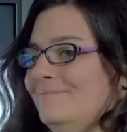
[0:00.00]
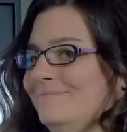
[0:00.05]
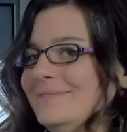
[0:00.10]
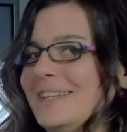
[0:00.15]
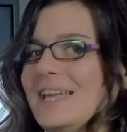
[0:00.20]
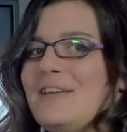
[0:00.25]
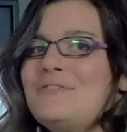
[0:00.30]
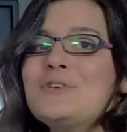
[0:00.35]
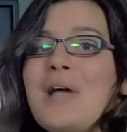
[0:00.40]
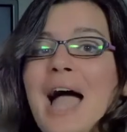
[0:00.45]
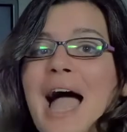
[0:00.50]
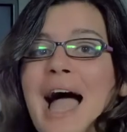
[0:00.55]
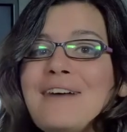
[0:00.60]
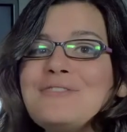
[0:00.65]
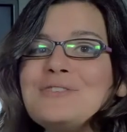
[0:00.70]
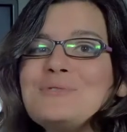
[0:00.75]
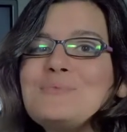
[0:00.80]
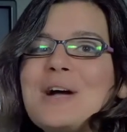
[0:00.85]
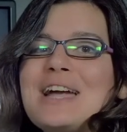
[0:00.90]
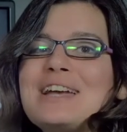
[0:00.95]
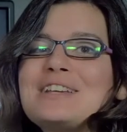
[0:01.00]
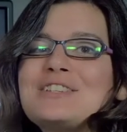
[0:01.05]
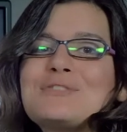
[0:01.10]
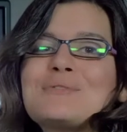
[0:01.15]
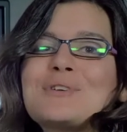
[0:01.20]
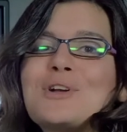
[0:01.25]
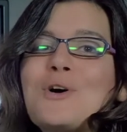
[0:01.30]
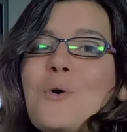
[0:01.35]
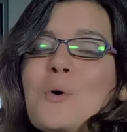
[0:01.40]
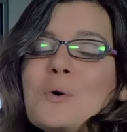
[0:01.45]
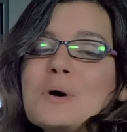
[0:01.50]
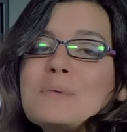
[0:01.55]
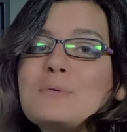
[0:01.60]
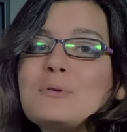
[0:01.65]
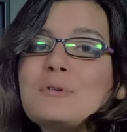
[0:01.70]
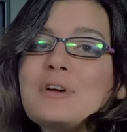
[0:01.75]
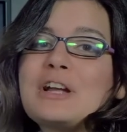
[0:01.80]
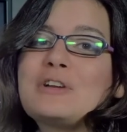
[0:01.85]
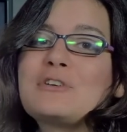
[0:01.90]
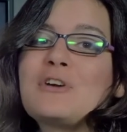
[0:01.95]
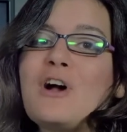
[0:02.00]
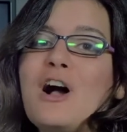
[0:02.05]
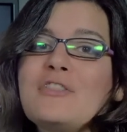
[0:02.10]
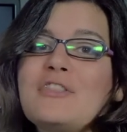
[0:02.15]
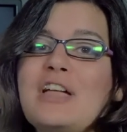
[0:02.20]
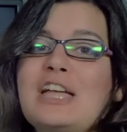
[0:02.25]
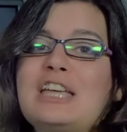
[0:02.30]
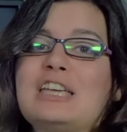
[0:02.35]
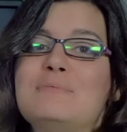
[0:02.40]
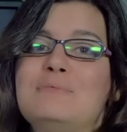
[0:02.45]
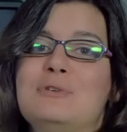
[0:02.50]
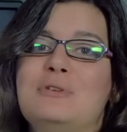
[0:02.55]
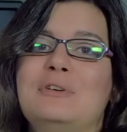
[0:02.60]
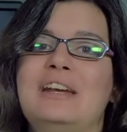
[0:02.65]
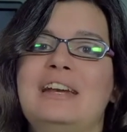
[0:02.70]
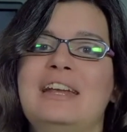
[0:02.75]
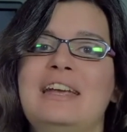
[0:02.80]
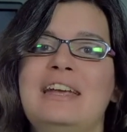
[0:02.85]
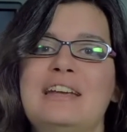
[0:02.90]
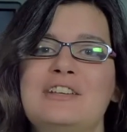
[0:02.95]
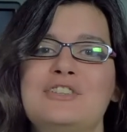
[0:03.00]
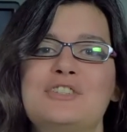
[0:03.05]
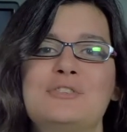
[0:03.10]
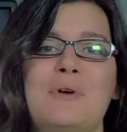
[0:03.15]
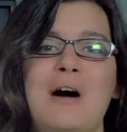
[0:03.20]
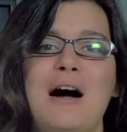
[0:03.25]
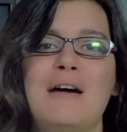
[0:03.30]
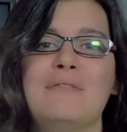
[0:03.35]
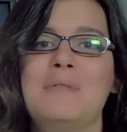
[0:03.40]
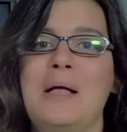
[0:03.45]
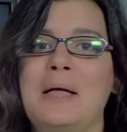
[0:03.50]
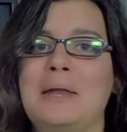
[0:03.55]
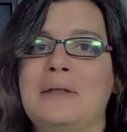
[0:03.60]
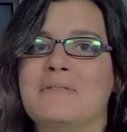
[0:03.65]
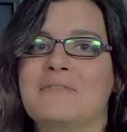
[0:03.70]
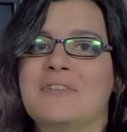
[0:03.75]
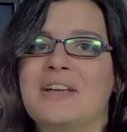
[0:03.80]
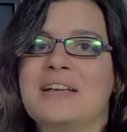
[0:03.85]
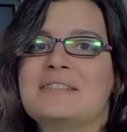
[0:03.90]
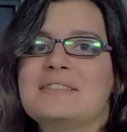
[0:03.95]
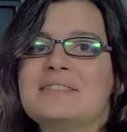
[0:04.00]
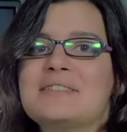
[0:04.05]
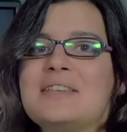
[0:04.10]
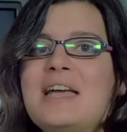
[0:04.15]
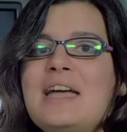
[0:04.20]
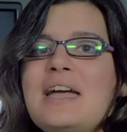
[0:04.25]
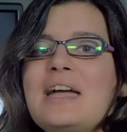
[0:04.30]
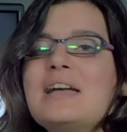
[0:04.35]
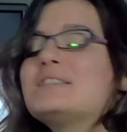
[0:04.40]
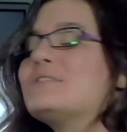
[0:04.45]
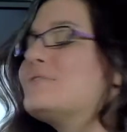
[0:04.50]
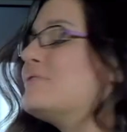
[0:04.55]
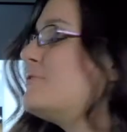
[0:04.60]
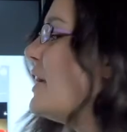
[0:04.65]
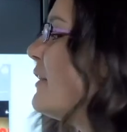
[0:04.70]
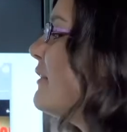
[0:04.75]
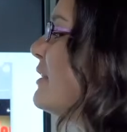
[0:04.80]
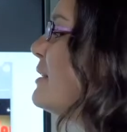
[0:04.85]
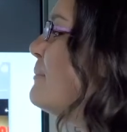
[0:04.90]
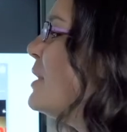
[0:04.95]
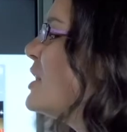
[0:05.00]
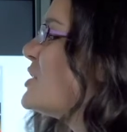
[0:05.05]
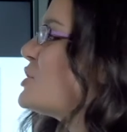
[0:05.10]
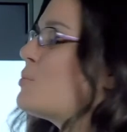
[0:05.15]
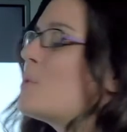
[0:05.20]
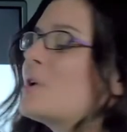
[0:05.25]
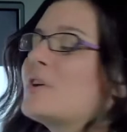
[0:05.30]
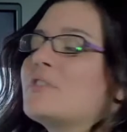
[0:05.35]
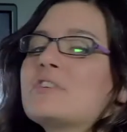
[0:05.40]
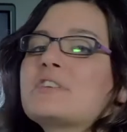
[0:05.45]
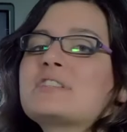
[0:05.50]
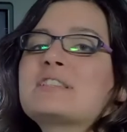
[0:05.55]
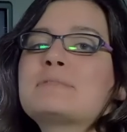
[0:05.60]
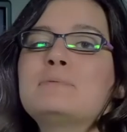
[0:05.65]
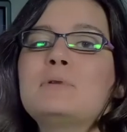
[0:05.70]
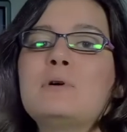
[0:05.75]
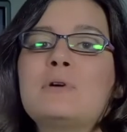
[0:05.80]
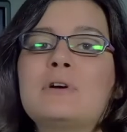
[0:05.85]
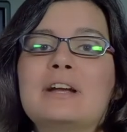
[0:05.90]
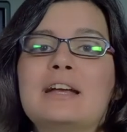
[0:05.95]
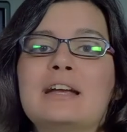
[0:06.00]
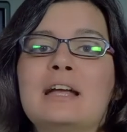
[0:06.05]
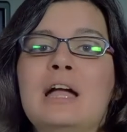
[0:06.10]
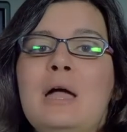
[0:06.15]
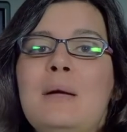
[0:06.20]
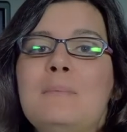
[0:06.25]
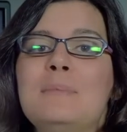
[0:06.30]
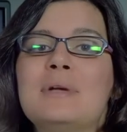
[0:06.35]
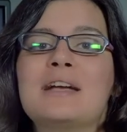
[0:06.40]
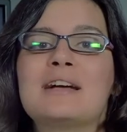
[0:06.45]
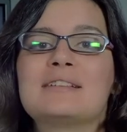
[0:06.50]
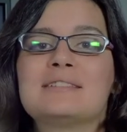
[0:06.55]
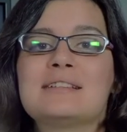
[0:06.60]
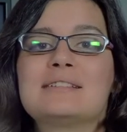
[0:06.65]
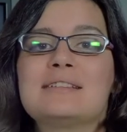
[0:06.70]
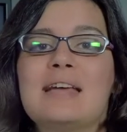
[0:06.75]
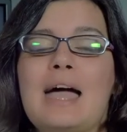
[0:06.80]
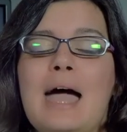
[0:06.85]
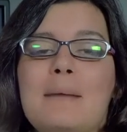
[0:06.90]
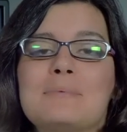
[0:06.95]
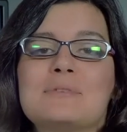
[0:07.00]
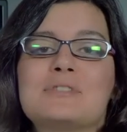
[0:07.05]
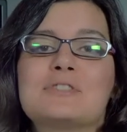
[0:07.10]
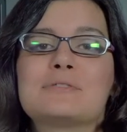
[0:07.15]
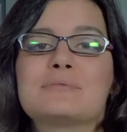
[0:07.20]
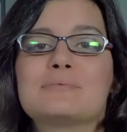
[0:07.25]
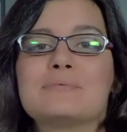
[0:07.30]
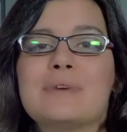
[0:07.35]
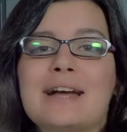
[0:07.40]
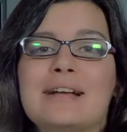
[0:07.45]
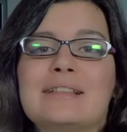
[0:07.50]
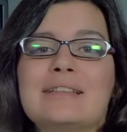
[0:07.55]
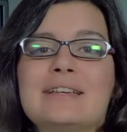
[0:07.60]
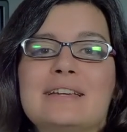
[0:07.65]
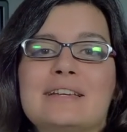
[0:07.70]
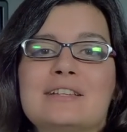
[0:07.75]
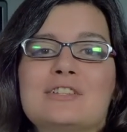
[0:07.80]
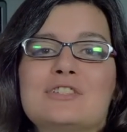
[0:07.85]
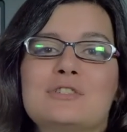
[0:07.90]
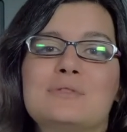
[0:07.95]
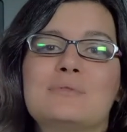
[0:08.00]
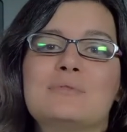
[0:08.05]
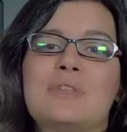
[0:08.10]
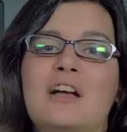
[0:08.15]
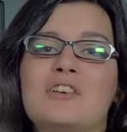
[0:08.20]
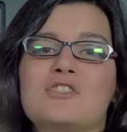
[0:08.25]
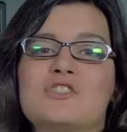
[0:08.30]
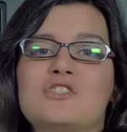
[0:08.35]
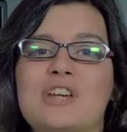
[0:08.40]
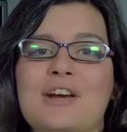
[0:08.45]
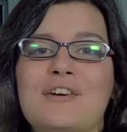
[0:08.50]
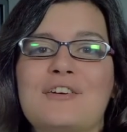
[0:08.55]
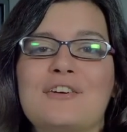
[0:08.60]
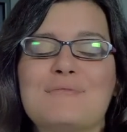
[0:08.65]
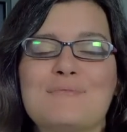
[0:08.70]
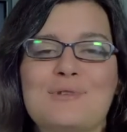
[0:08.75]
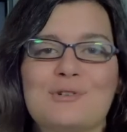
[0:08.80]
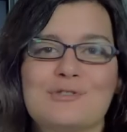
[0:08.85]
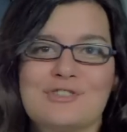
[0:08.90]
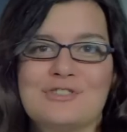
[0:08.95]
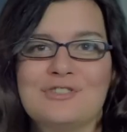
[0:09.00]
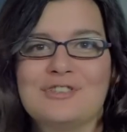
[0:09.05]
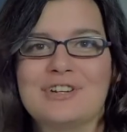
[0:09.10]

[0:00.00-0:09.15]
if you have a way to incorporate your online community into offline events, it's very much worth exploring because it taps directly into that shared emotional